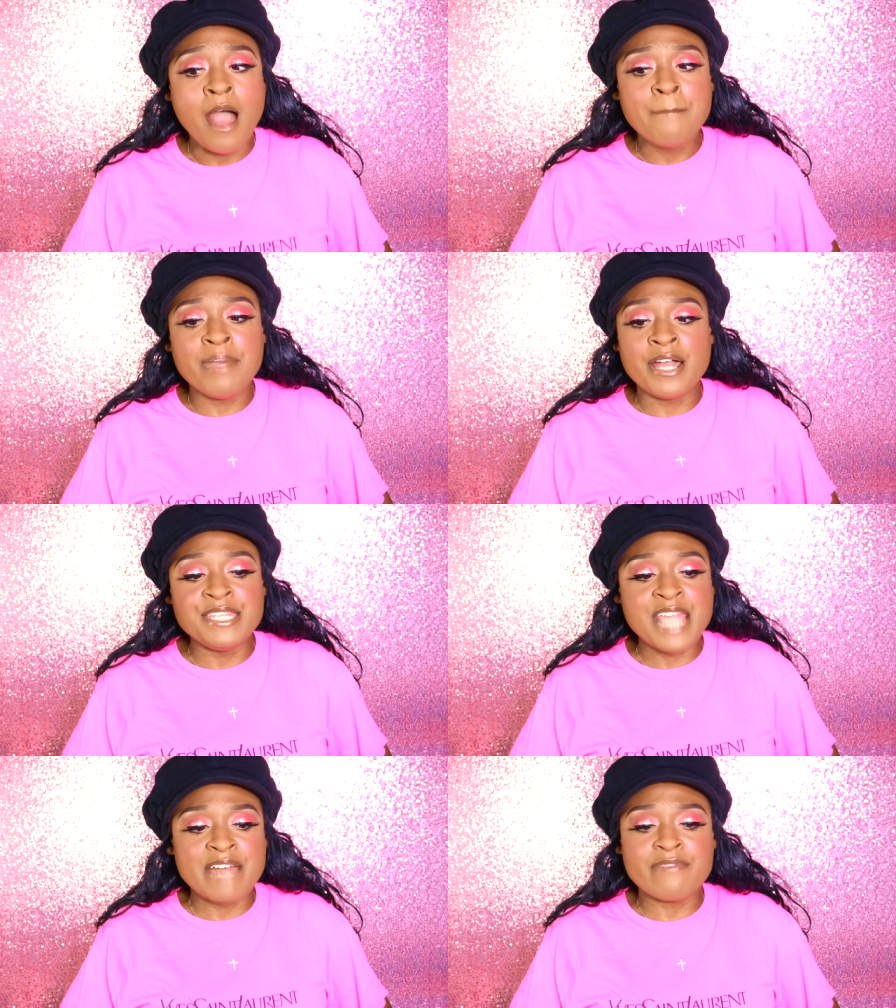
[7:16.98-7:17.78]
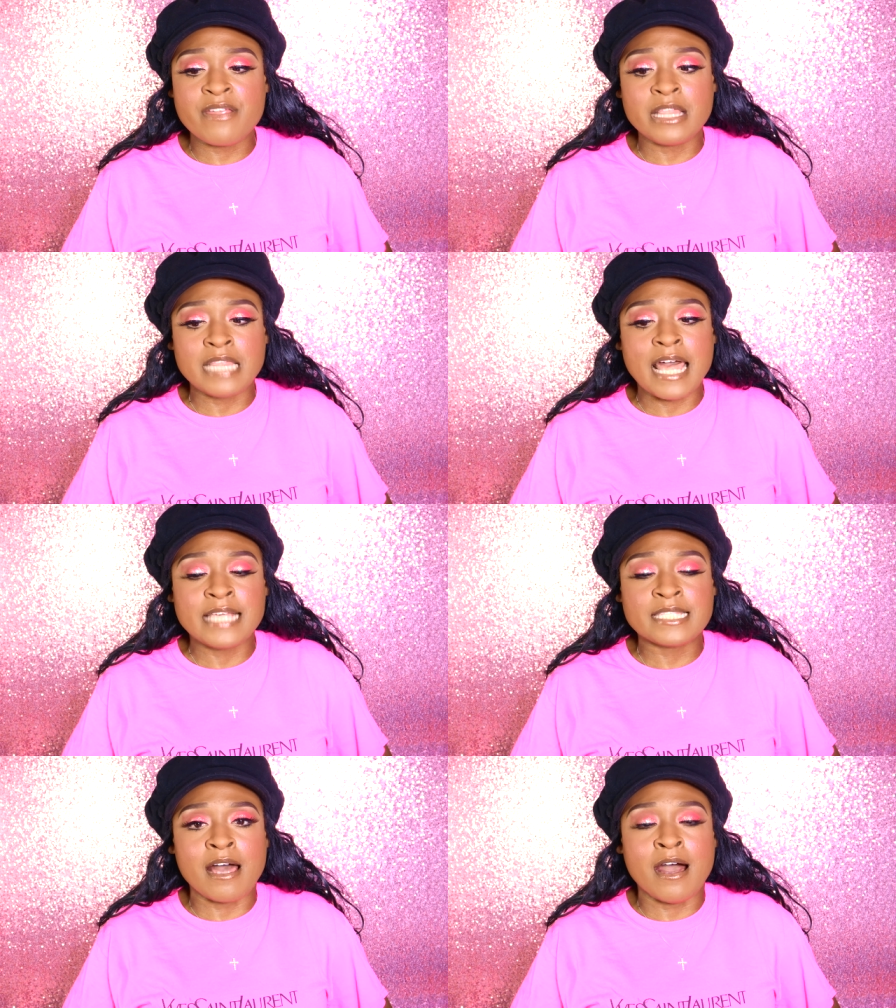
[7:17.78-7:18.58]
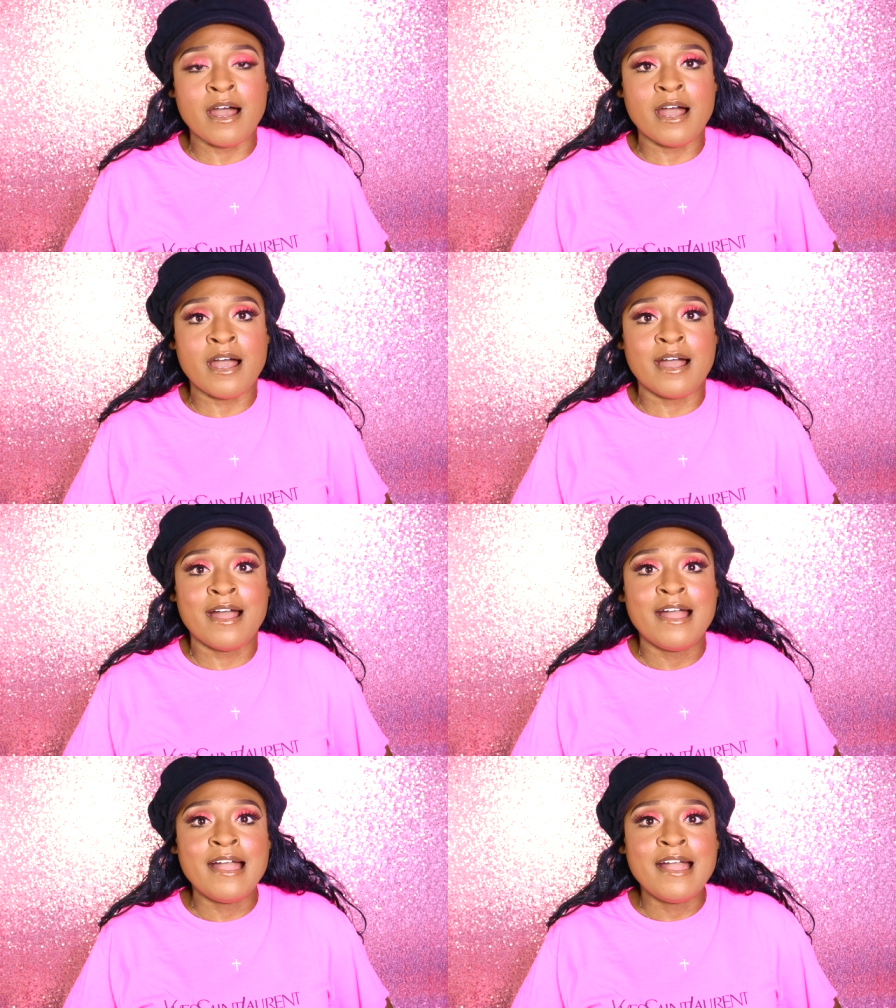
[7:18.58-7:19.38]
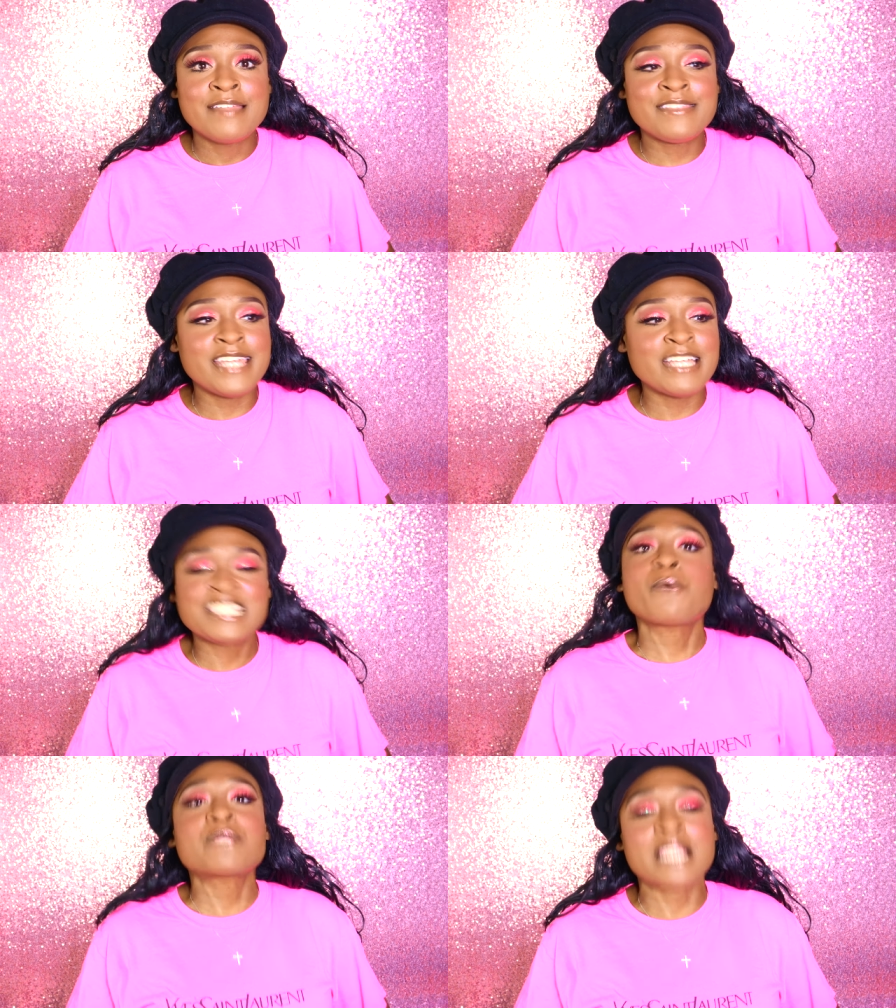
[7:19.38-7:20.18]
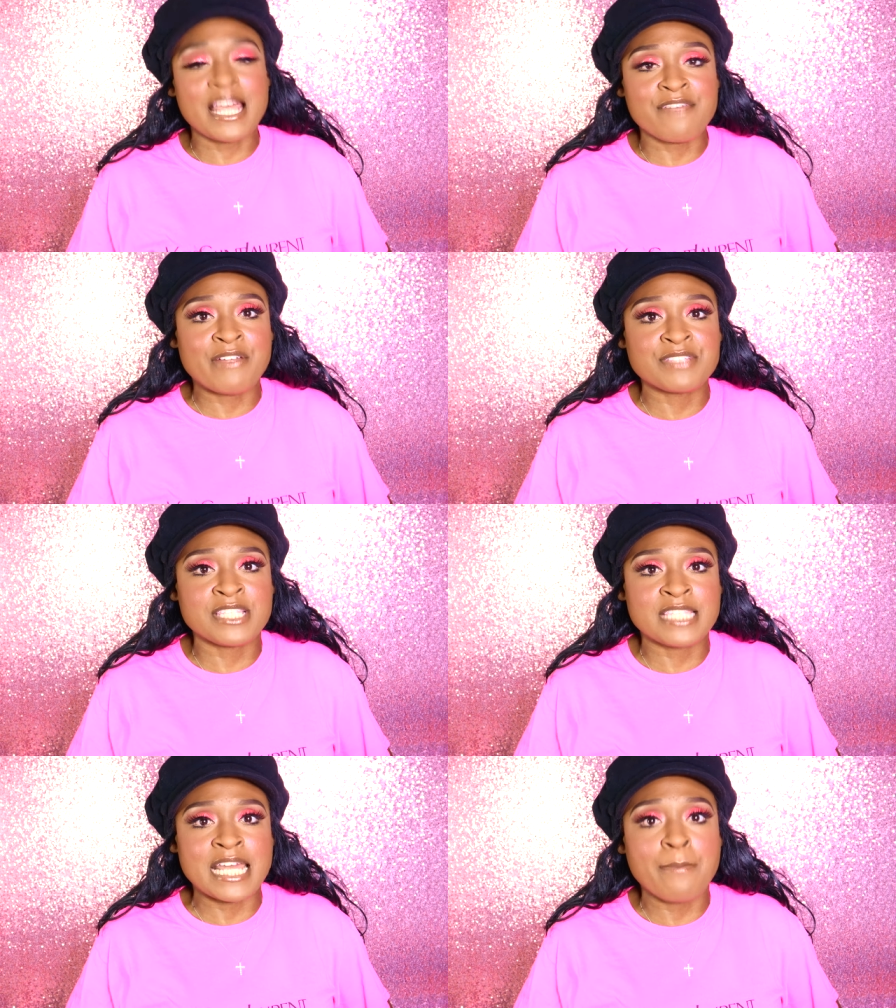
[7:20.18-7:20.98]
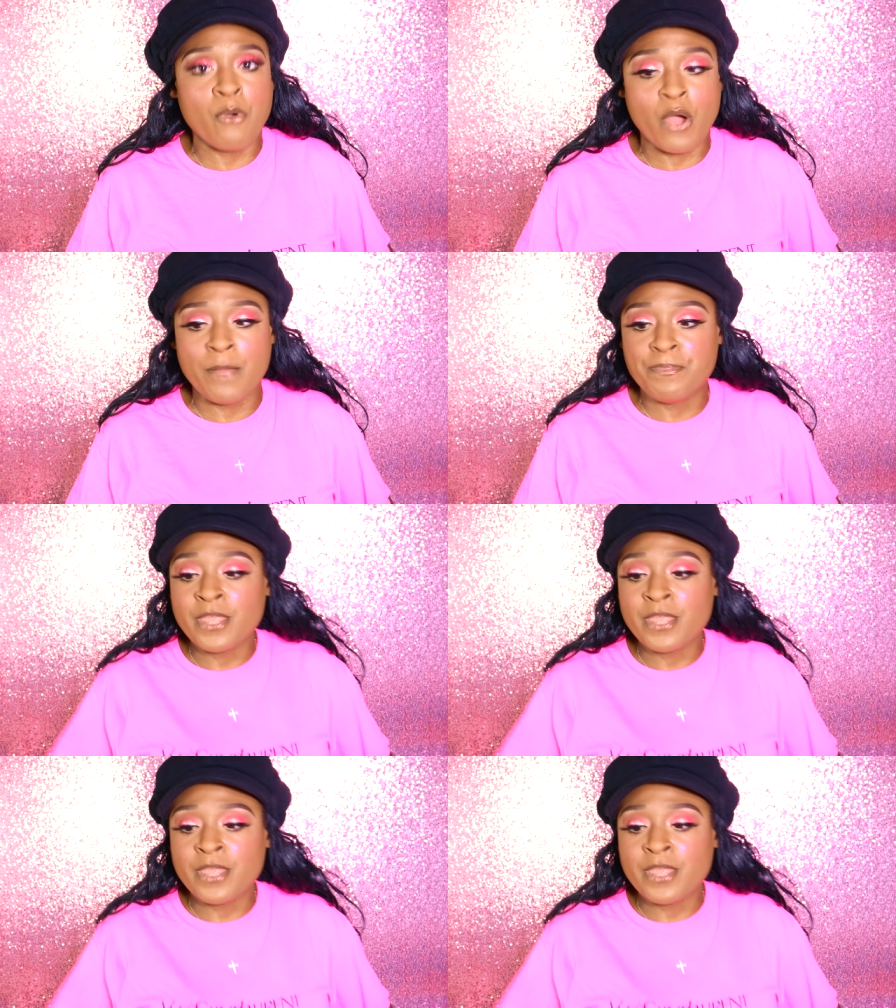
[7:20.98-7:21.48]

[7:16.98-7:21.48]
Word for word: But nevertheless, uh, it still was a lot of fragrances that I bought.